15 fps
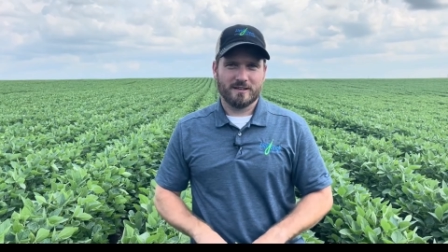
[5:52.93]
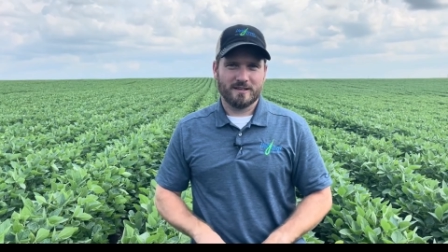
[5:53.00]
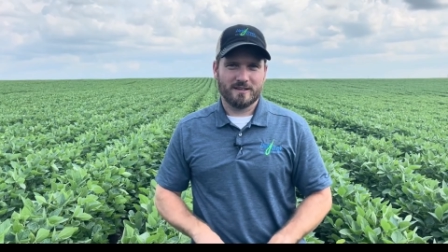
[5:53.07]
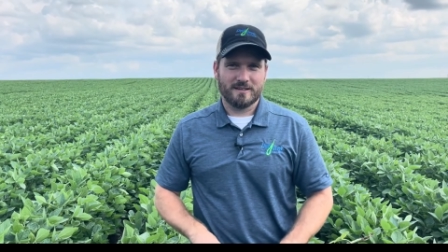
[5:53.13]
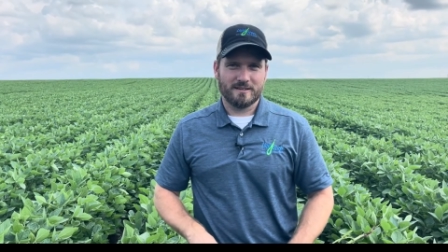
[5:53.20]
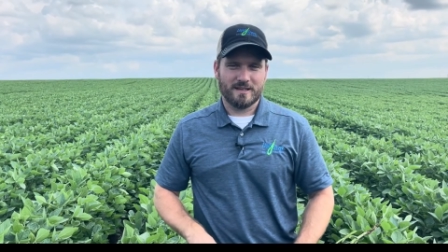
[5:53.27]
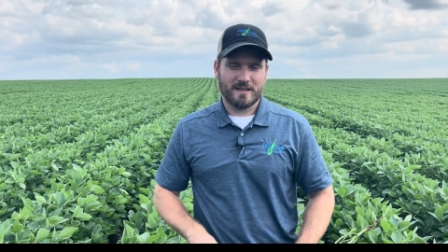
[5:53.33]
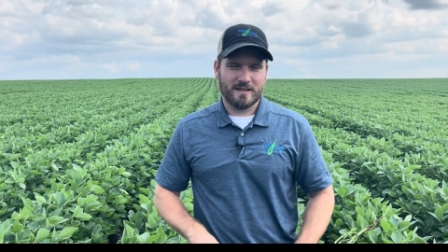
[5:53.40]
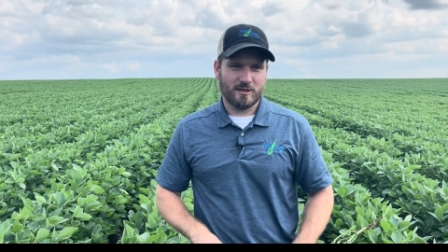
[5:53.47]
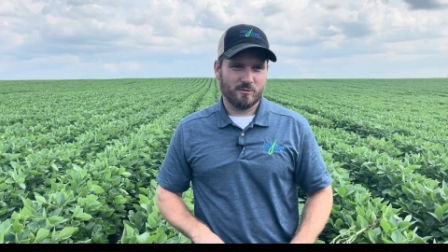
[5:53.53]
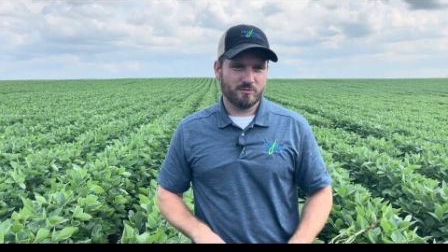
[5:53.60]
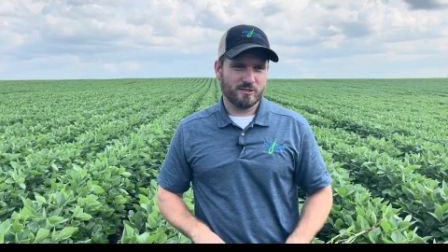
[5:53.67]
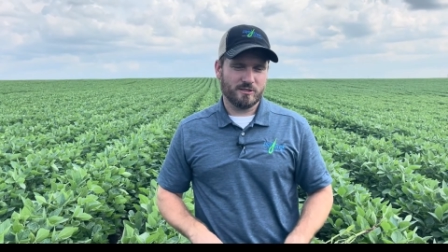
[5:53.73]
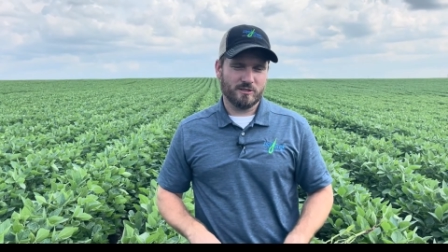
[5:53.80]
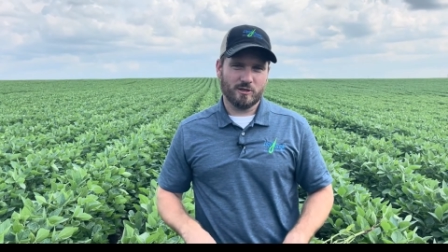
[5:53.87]
uh, that
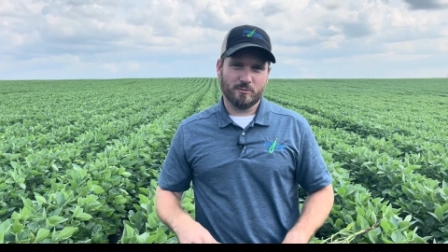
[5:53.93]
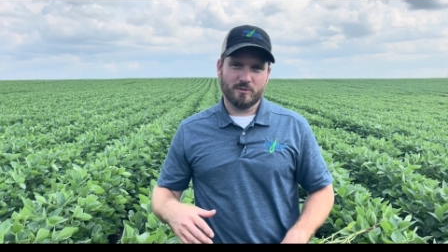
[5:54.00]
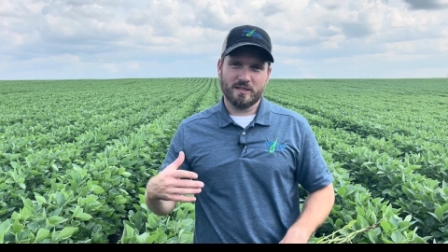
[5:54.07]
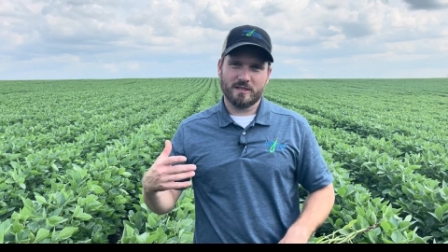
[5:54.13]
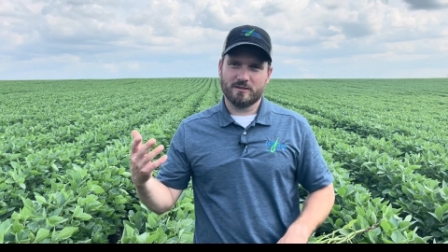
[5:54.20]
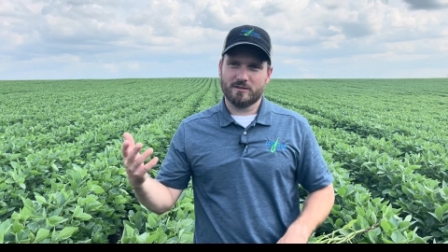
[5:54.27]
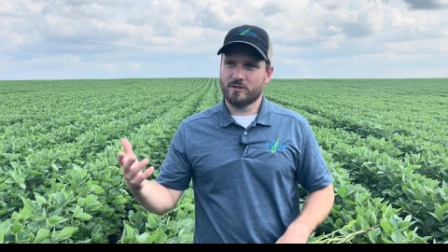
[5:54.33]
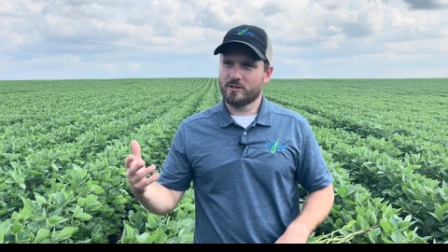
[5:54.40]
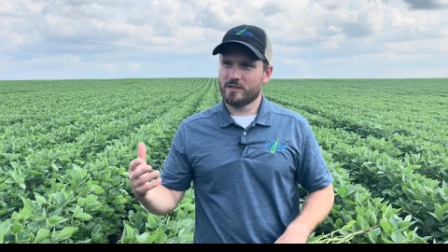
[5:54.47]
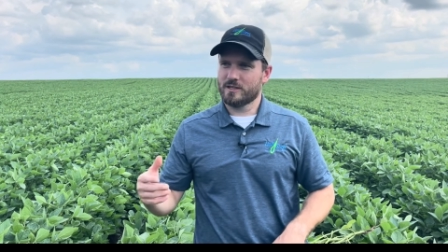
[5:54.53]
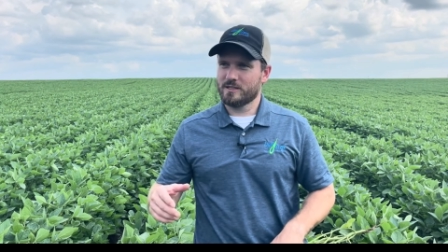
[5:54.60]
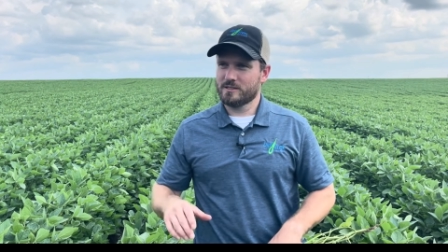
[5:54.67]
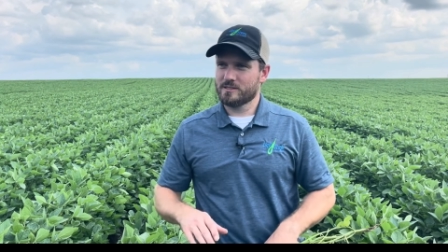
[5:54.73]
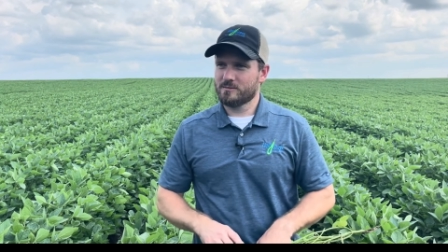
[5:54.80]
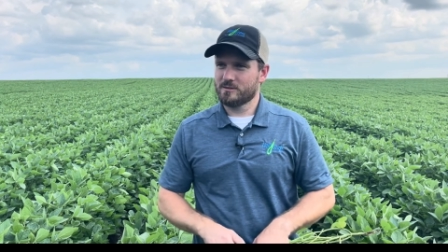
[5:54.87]
helps you a little bit in looking
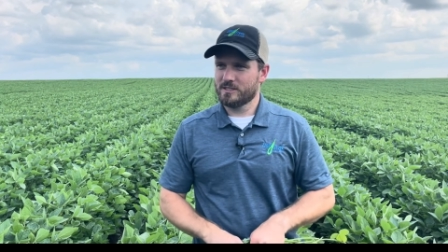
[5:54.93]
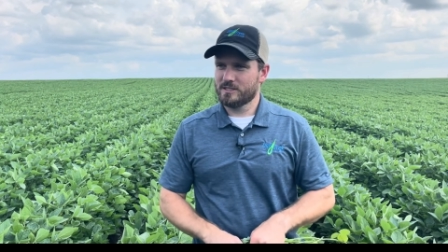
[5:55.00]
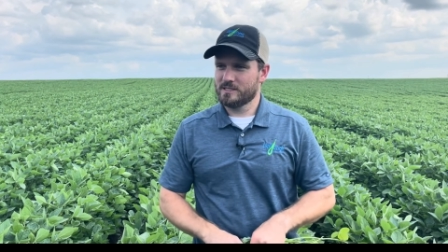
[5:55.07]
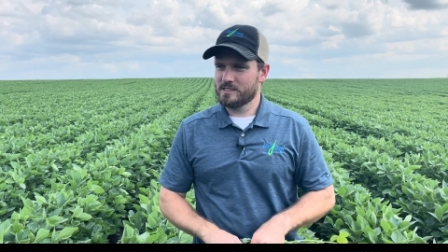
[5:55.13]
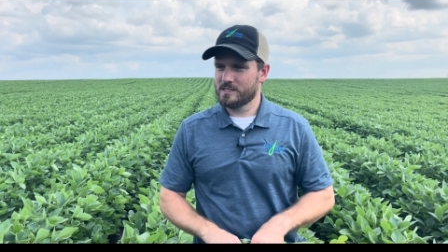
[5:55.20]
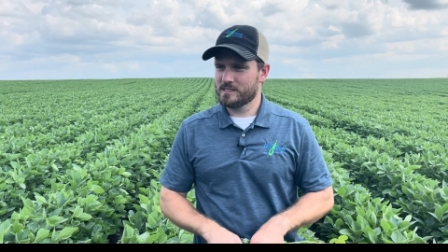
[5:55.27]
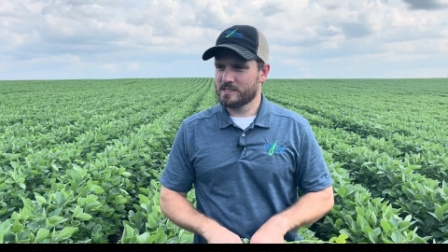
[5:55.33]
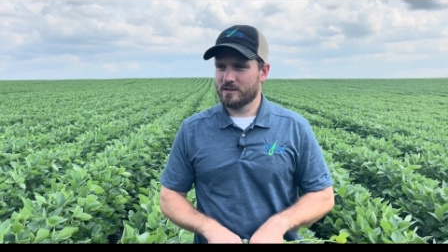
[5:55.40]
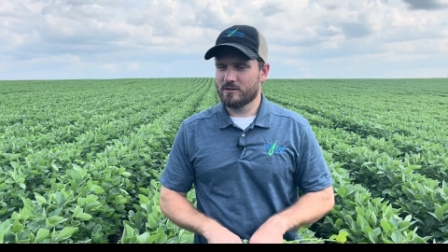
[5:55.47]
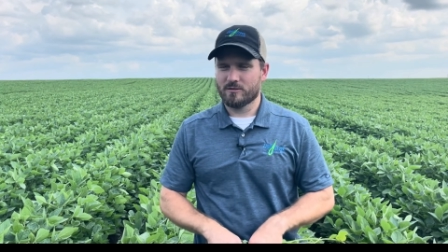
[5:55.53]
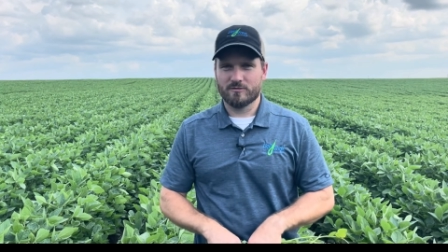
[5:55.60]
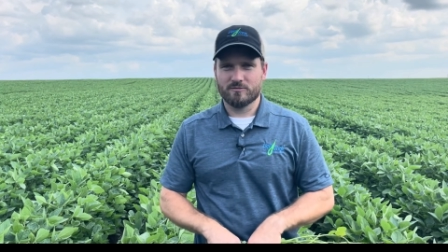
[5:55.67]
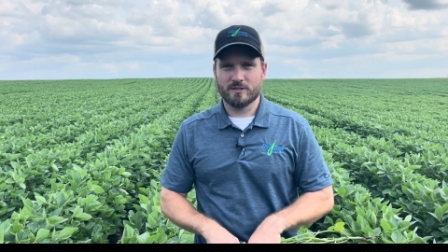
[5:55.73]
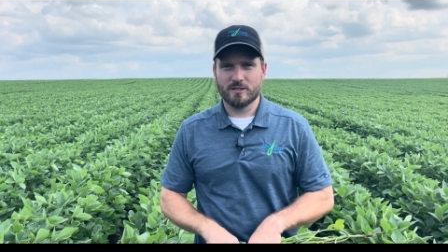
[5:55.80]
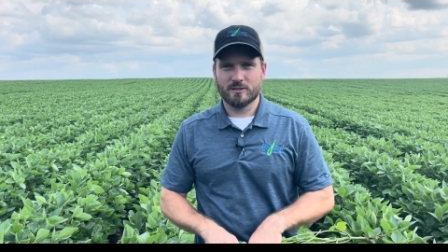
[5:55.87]
at some of the diseases out in
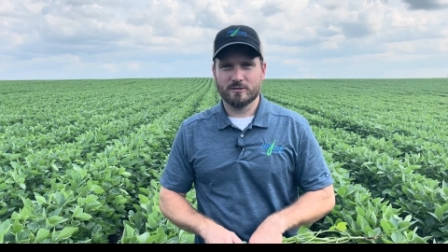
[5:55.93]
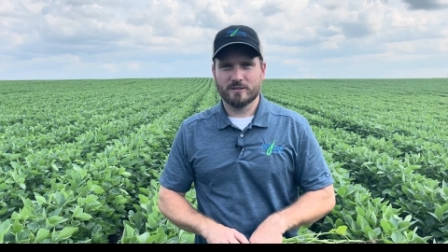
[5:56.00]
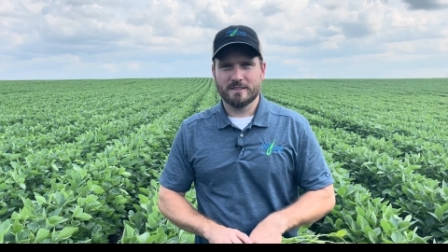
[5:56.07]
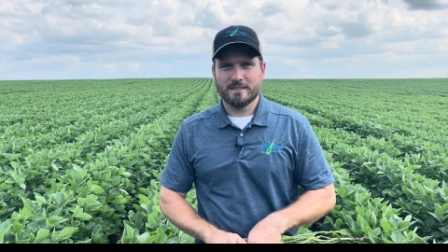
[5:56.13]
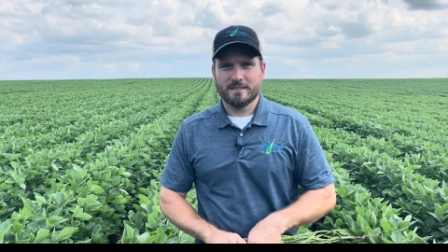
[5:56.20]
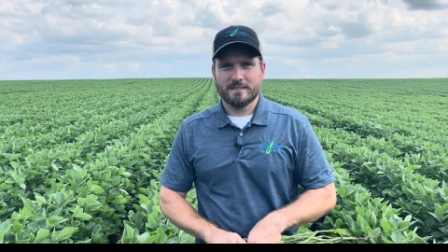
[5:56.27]
the field.